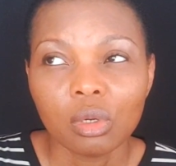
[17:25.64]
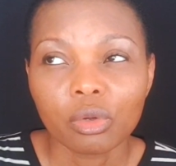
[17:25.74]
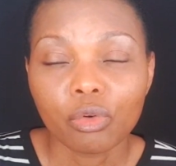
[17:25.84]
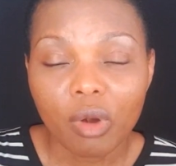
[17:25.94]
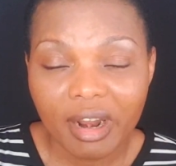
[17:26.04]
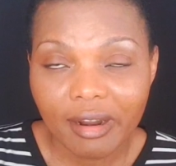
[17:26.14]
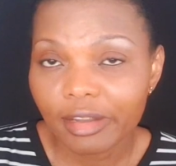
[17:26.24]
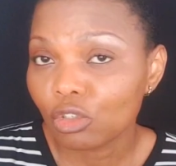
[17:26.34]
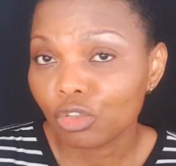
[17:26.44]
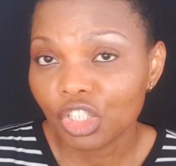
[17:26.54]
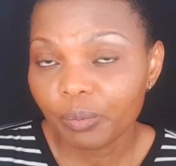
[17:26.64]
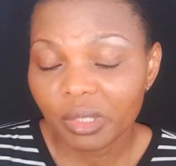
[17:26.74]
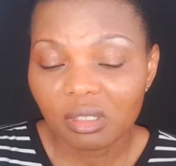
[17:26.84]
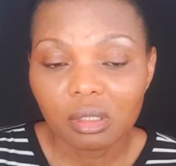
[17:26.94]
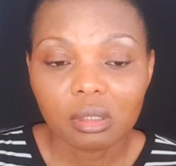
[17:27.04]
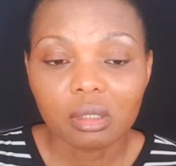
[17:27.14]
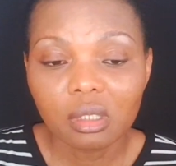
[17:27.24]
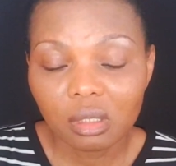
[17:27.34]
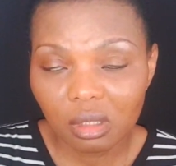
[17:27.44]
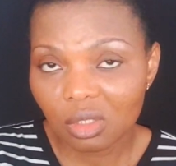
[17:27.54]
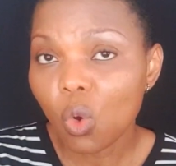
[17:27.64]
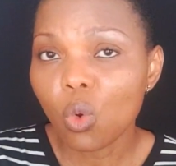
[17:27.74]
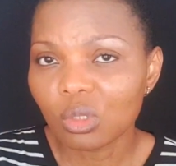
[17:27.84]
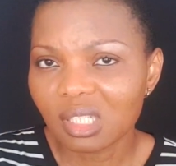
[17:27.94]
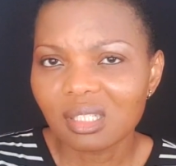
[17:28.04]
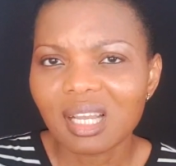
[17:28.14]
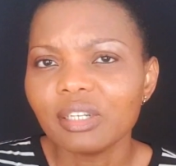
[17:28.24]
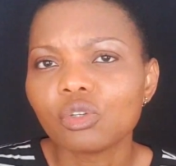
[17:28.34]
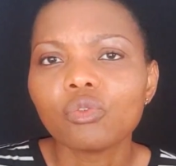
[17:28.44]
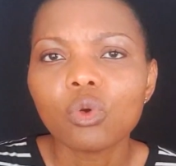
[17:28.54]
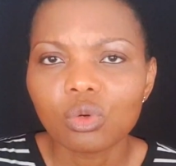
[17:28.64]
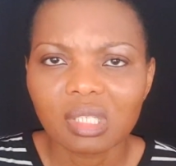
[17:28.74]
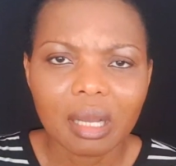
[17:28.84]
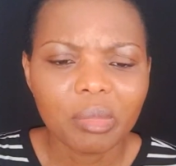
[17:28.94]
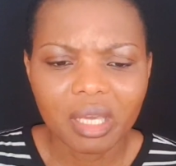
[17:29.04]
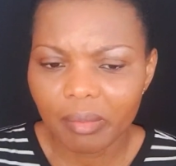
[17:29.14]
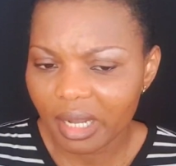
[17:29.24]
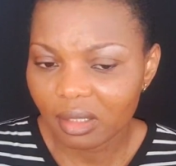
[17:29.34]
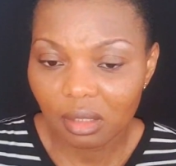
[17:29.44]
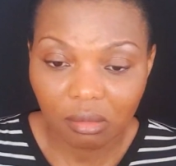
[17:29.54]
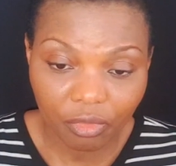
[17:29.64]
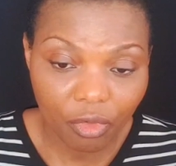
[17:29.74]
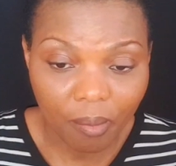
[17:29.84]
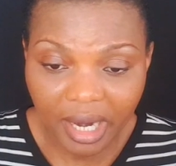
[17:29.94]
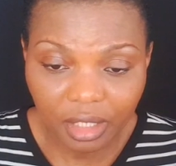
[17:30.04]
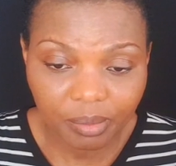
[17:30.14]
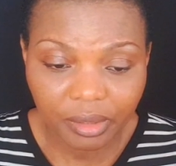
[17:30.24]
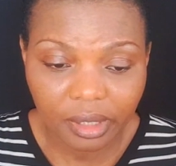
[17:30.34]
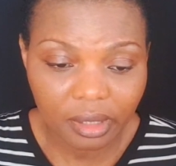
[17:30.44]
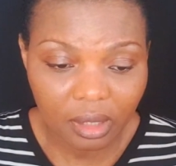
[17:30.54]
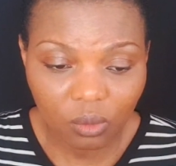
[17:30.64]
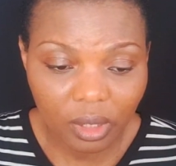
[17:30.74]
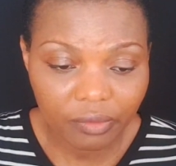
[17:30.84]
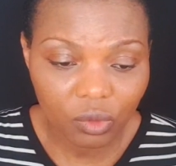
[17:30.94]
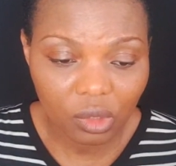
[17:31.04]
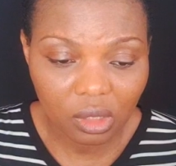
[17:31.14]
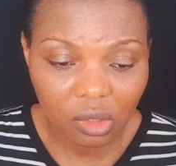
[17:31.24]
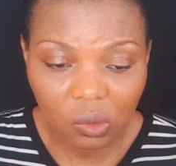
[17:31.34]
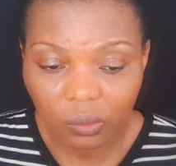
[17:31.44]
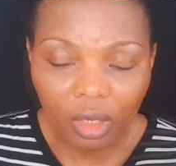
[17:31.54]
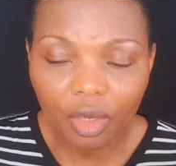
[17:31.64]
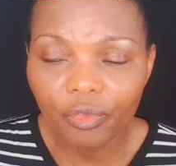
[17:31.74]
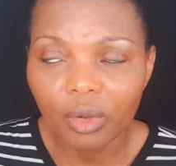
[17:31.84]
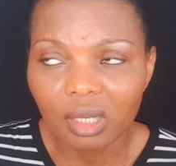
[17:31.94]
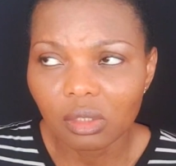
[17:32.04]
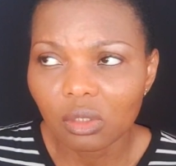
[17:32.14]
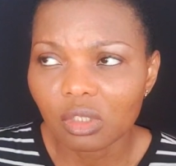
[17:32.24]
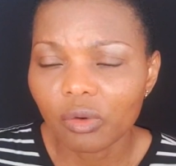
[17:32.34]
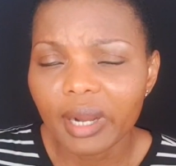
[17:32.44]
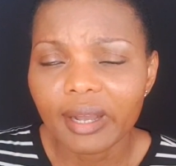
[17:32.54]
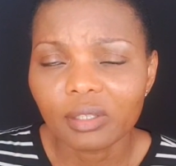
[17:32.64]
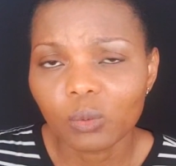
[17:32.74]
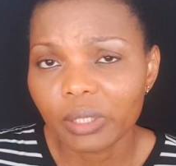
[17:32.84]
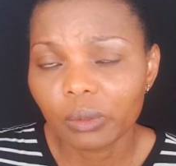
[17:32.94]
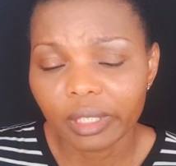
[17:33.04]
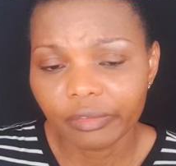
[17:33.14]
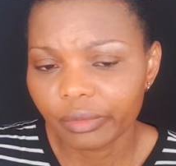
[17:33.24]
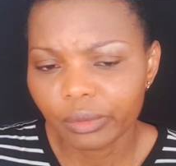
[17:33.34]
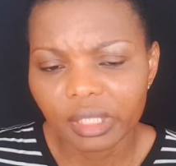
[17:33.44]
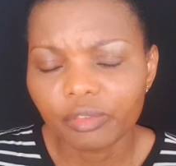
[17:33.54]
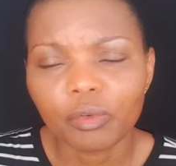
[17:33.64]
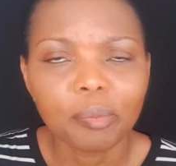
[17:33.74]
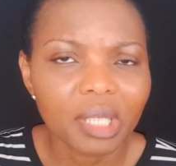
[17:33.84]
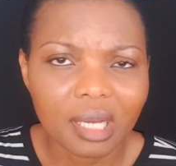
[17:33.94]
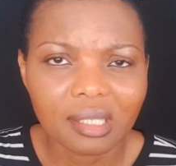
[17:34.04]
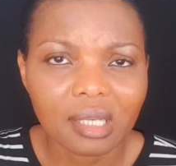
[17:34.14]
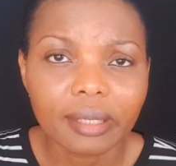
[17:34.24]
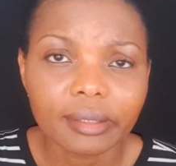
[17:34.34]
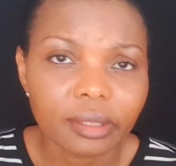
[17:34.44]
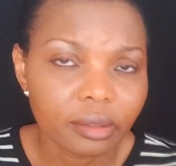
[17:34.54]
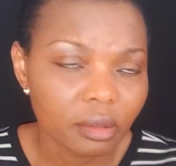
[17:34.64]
granite or chippings, these kinds of holes are minimized. From my experience, that's what I noticed. So if you can source granite where you live, use it for pillars and